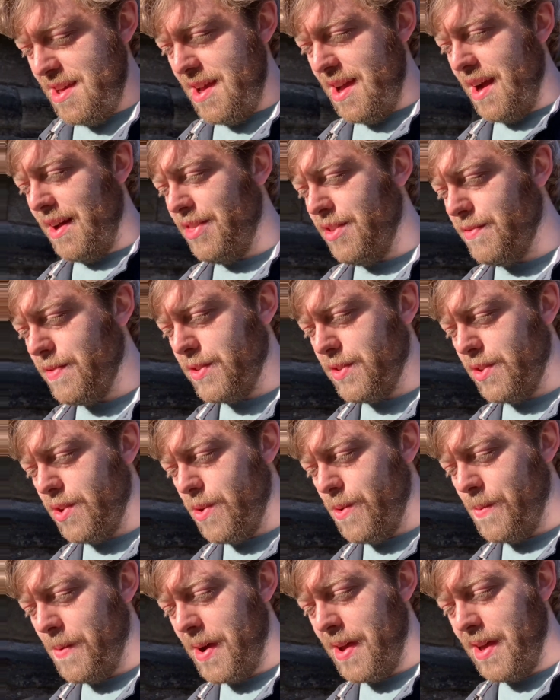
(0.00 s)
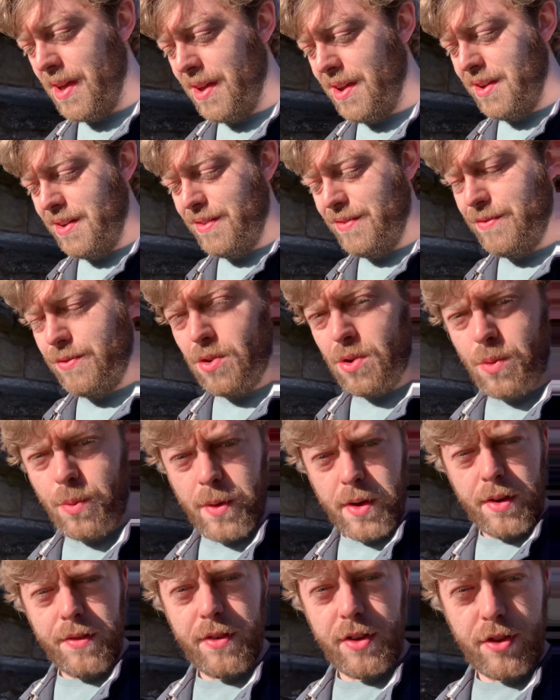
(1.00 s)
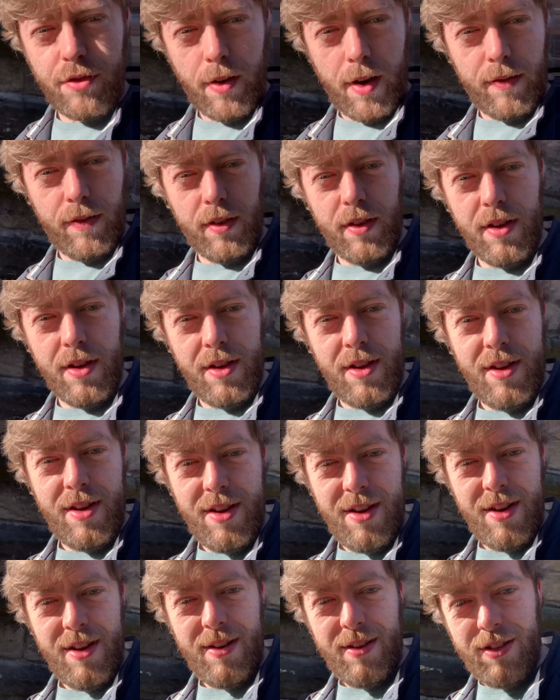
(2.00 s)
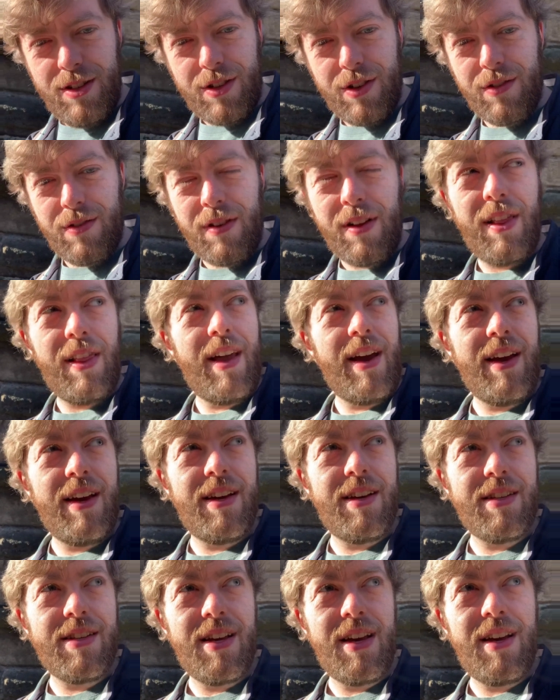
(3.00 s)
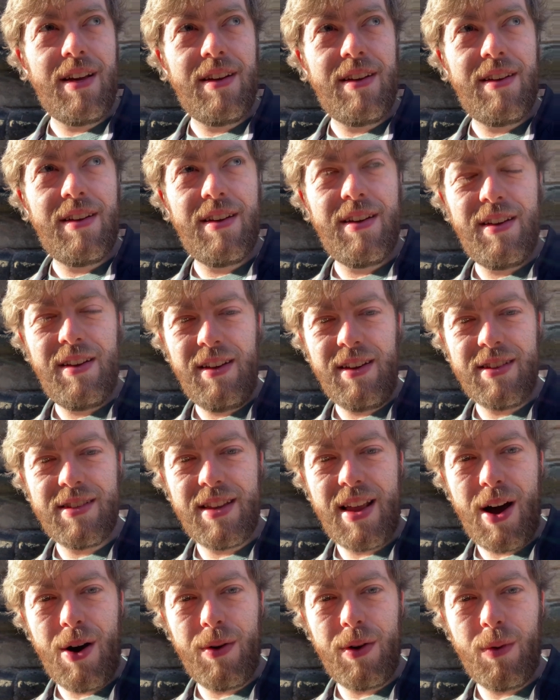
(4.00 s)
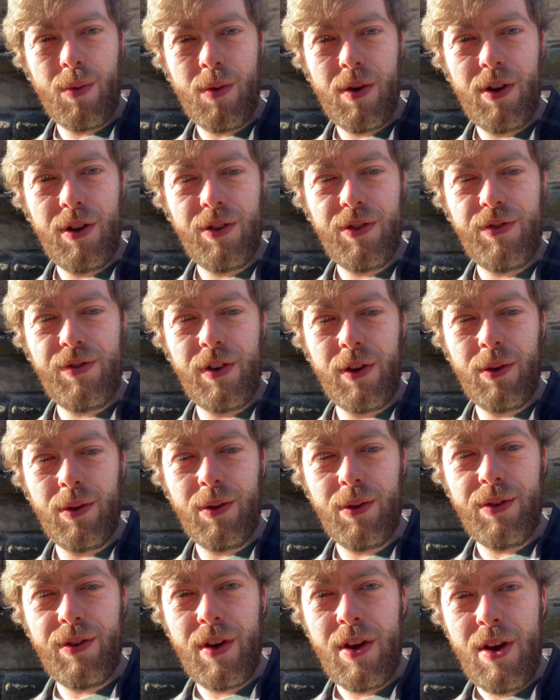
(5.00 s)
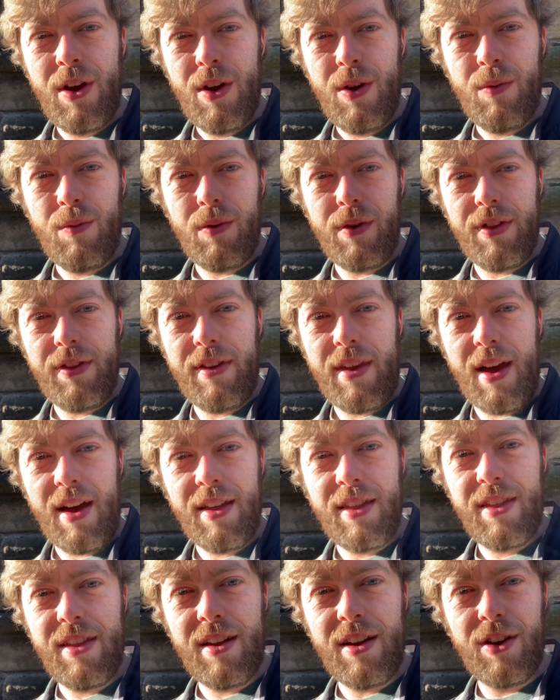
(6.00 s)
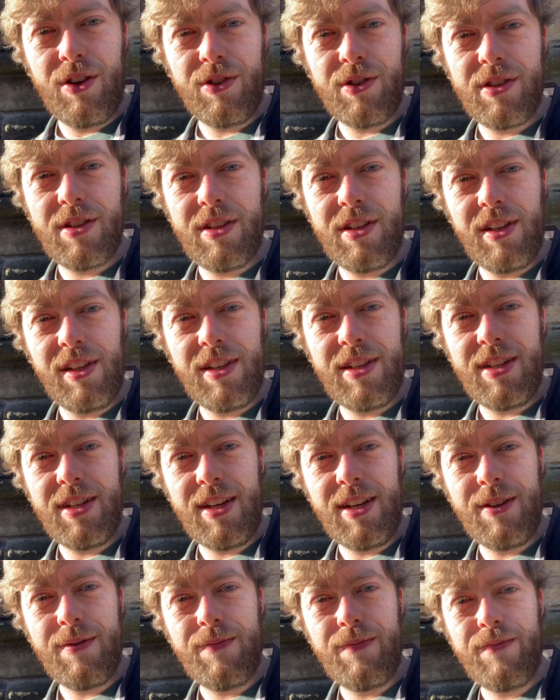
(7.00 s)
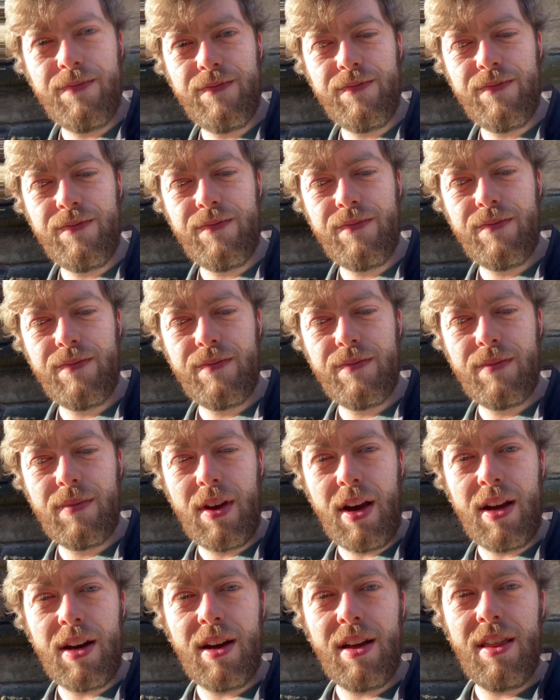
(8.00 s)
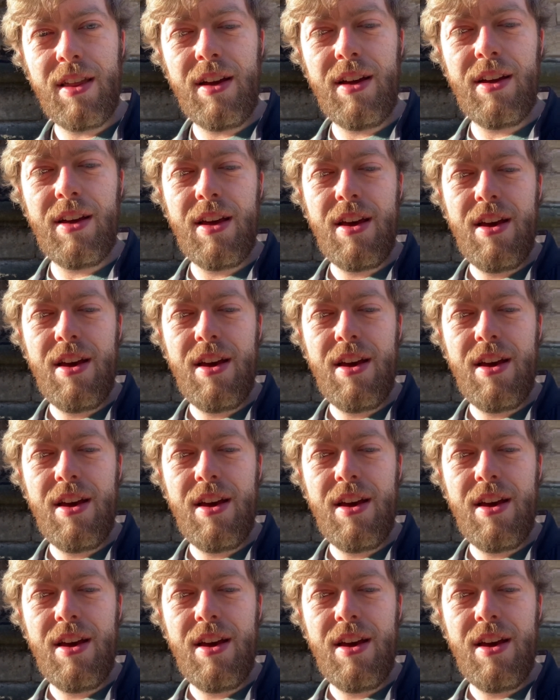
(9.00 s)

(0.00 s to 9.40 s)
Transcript: and there is nowhere for a weary traveller to lay his head. He is now in a world filled with death and hostility. And I think